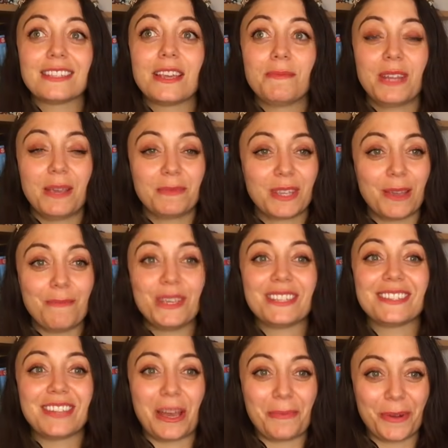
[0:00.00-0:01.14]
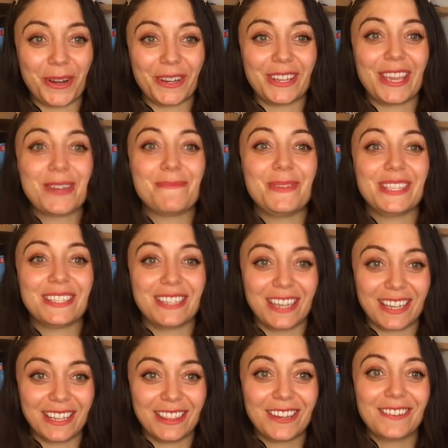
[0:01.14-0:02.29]
sometimes can be stubborn, can be
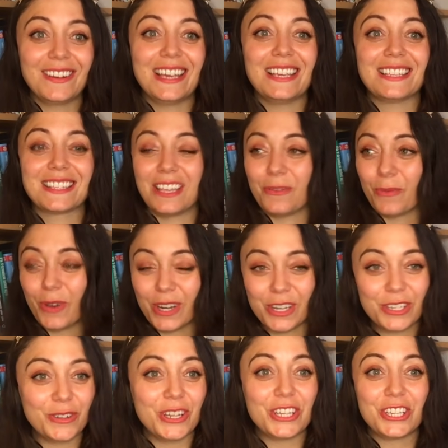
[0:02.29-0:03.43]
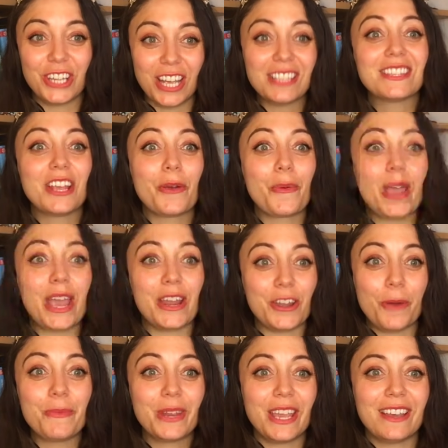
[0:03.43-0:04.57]
stuck in their ways, can want to do it just their way and
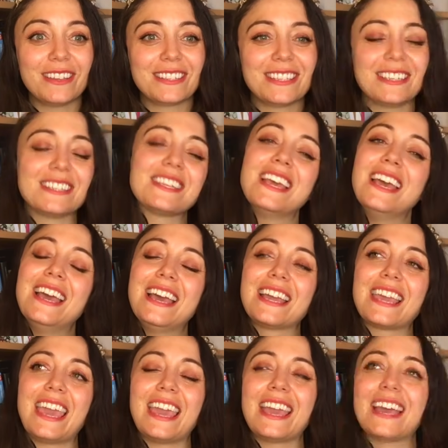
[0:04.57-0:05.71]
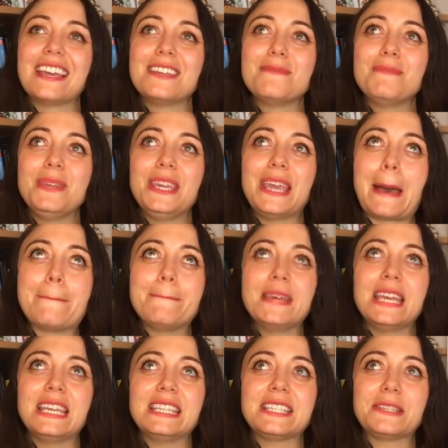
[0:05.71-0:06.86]
nobody else's, can be a
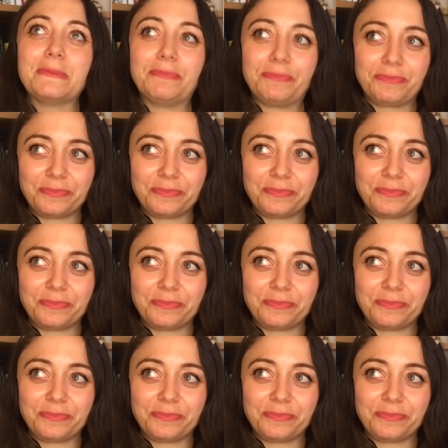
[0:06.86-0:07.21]
bit